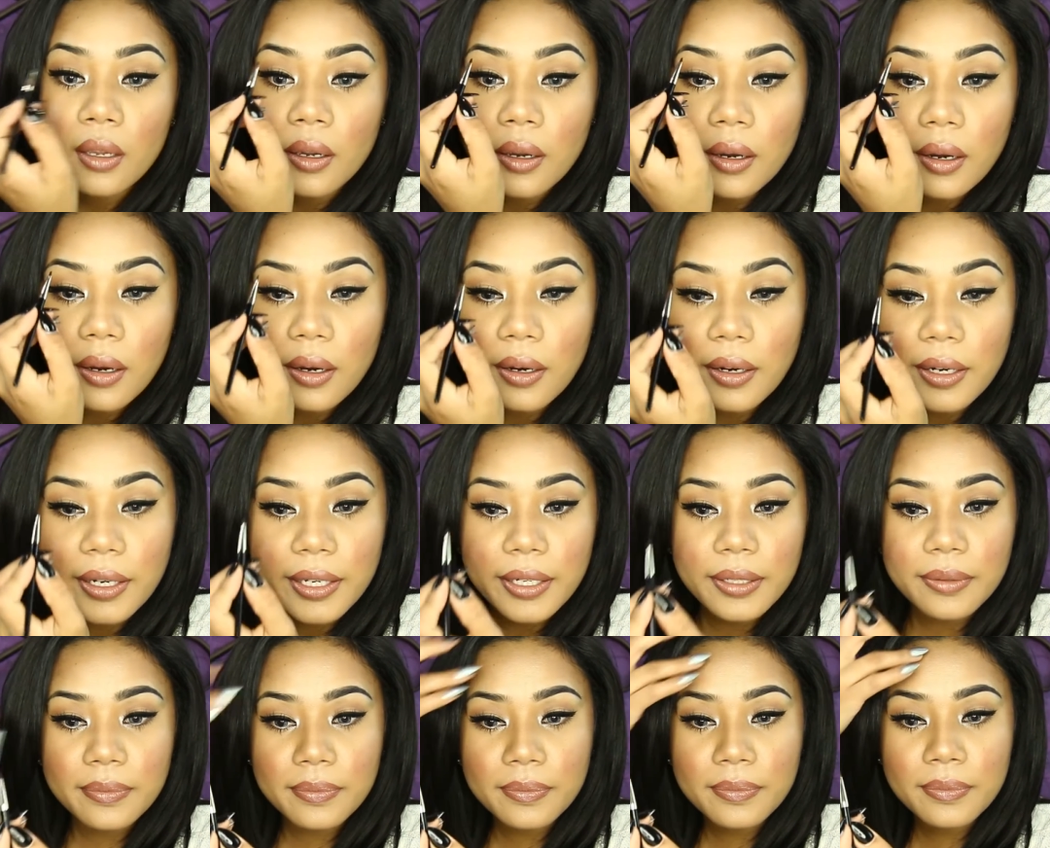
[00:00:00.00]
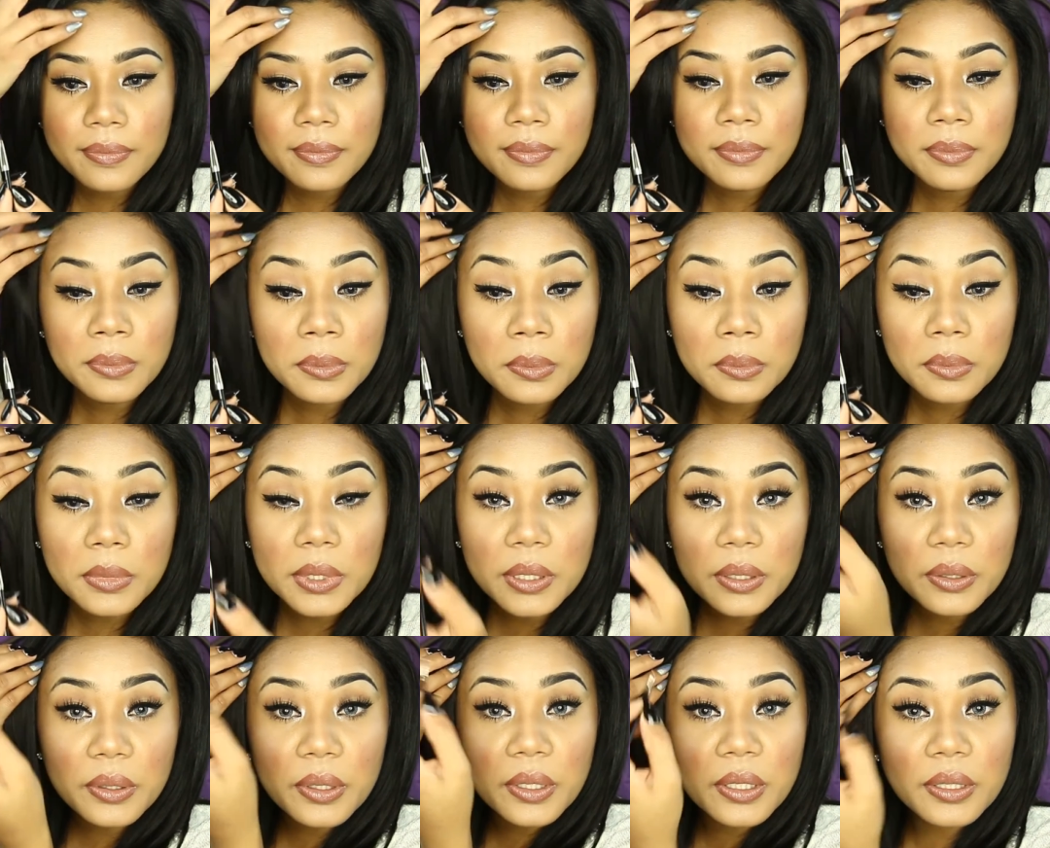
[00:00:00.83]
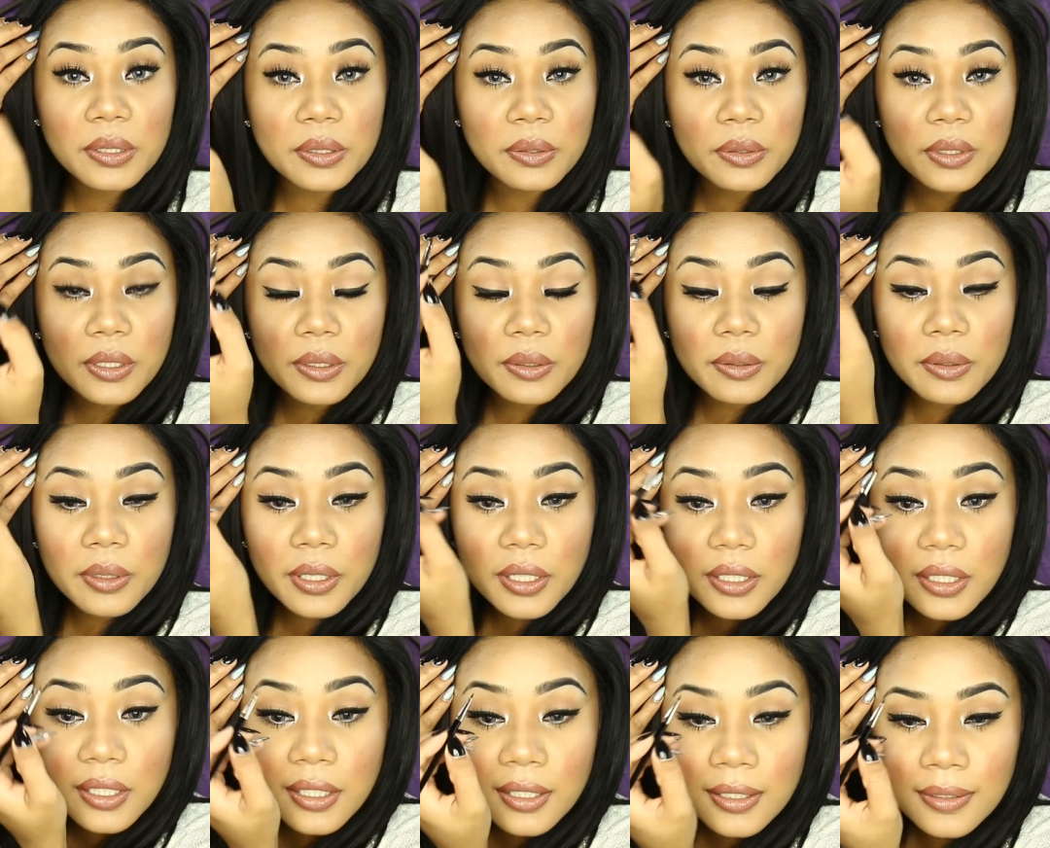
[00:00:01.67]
Alright, let me do this real quick.